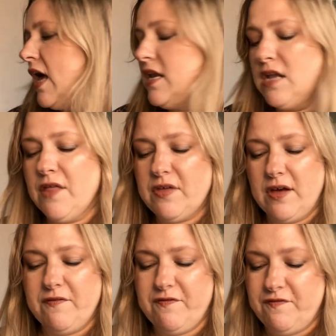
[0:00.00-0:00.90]

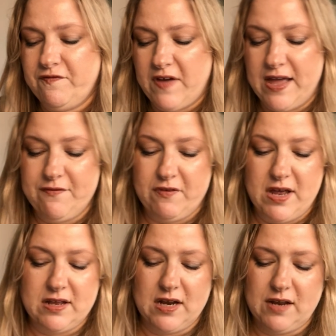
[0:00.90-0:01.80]
Another
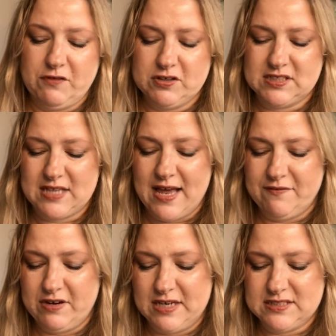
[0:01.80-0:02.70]
favorite, and I've used this
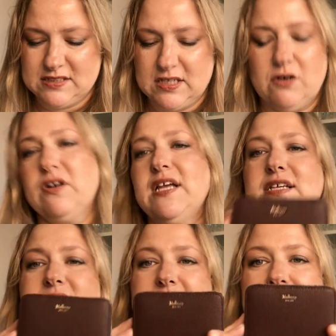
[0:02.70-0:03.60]
every day since I got it,
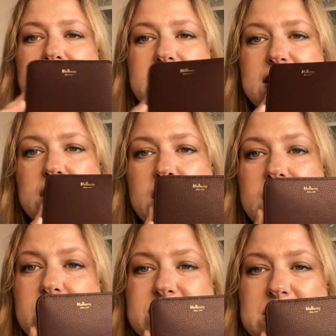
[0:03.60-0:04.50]
is this little
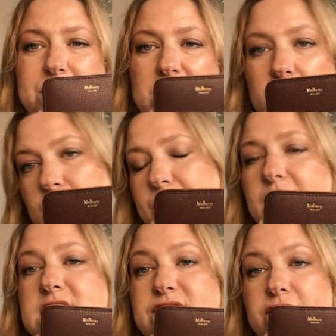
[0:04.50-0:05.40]
kind of zippy coin
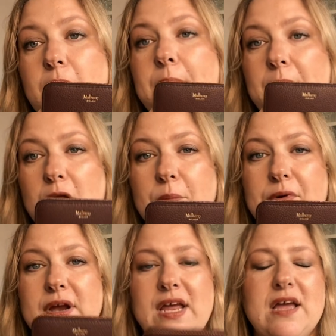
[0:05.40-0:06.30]
purse from
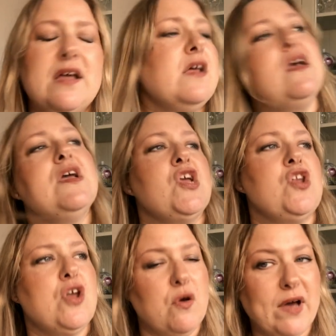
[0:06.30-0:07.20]
Mulberry. You
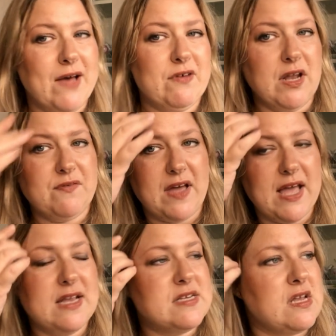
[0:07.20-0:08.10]
know I have a
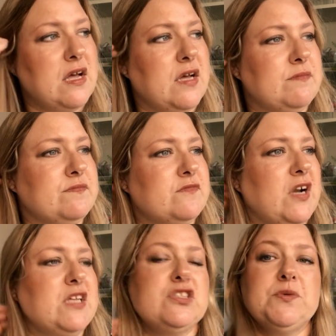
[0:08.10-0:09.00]
love-hate um,
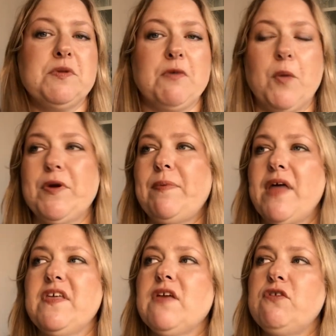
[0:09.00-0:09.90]
relationship with Mulberry,
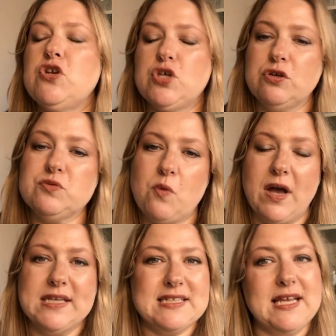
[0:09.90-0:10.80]
but I think if you choose
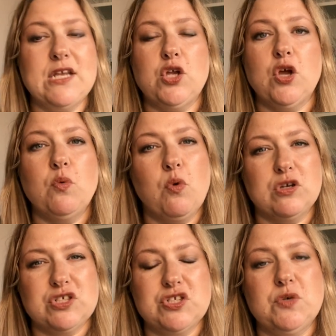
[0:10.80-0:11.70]
wisely and you know
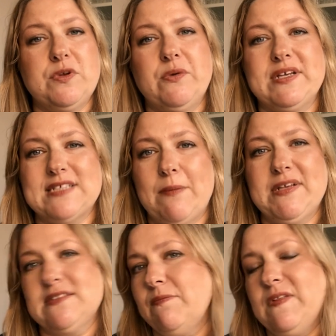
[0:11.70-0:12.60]
what to do when you
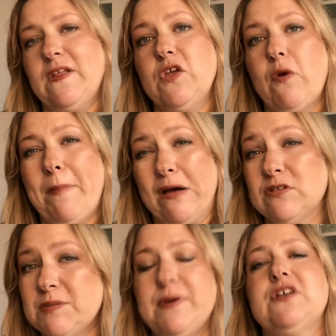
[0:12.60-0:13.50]
examine something that you're
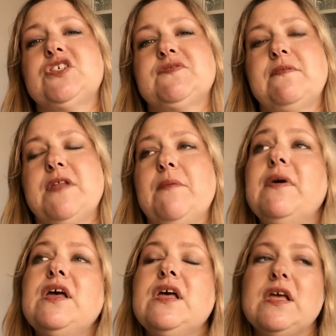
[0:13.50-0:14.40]
about to purchase from them,
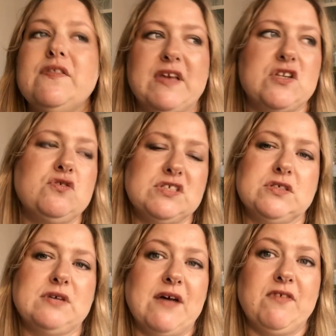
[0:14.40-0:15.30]
they do
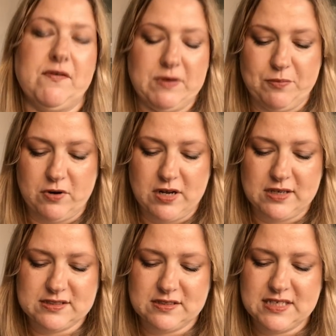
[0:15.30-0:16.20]
still have lovely
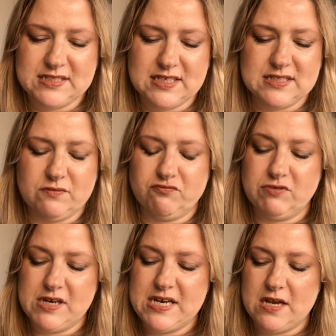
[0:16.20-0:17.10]
products. This is a
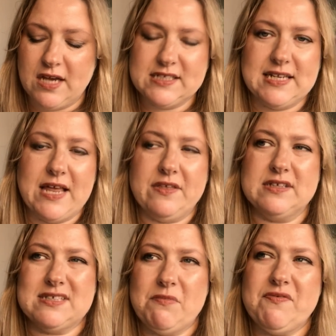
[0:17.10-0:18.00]
really nice leather.
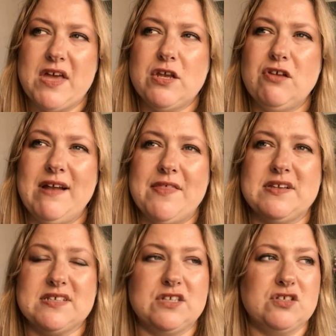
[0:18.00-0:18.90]
Some of their new
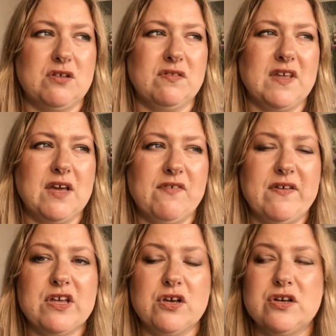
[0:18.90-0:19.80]
leathers I don't think are
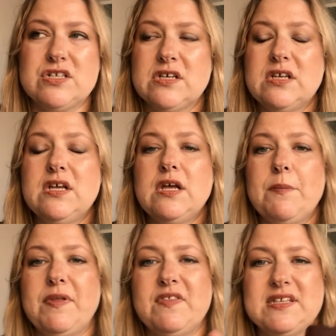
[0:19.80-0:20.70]
very good,
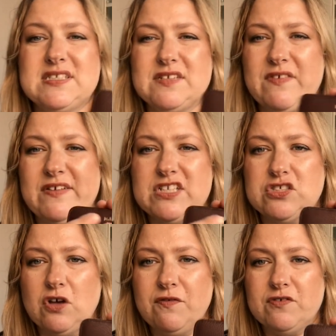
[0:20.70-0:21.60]
but this is a very
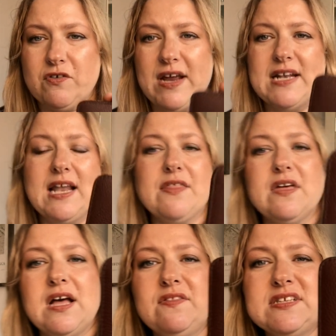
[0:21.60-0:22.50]
soft grade
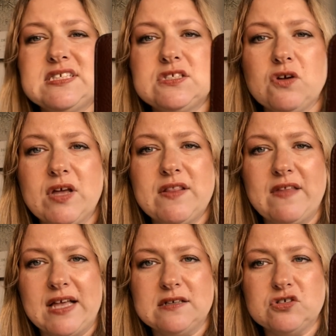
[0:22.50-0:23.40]
leather, and this is not in
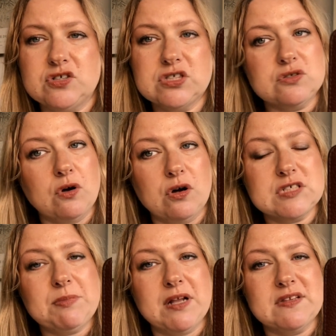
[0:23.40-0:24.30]
their traditional
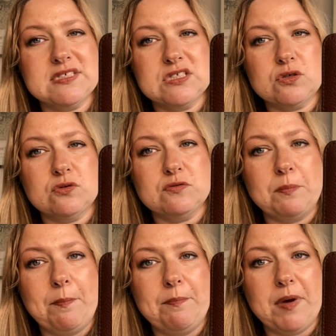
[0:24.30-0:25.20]
oxblood. This is called
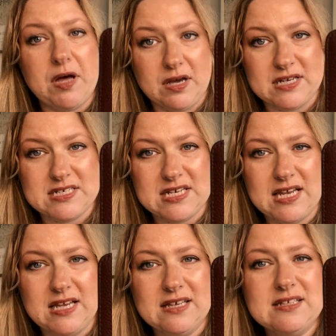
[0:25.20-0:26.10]

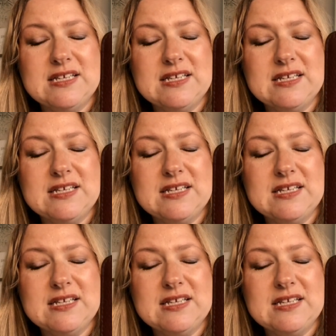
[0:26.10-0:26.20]
burgundy.